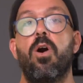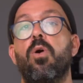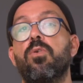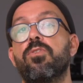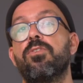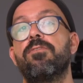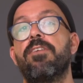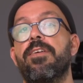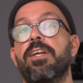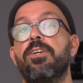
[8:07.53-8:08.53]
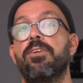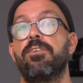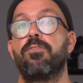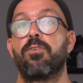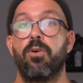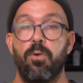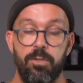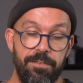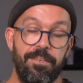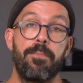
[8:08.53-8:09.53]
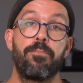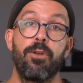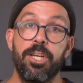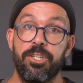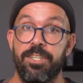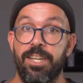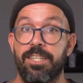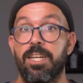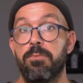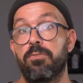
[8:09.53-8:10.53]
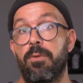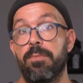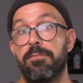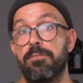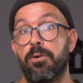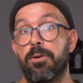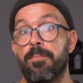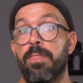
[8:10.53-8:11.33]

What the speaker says: Also very good for all the vibration that comes from the floor.